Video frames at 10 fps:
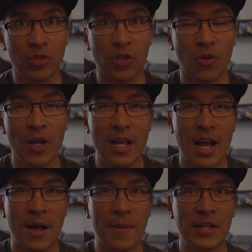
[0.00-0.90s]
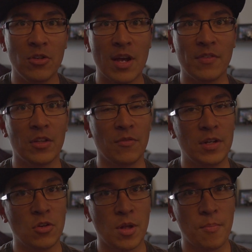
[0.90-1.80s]
So I do have another
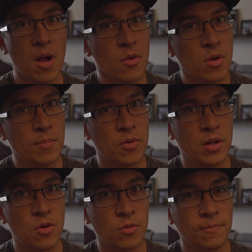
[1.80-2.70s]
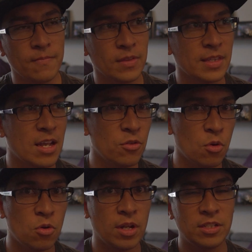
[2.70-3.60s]
video that I probably want to put out down the
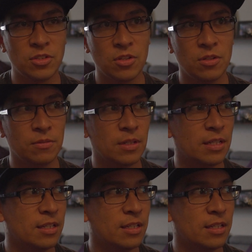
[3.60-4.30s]
road. I still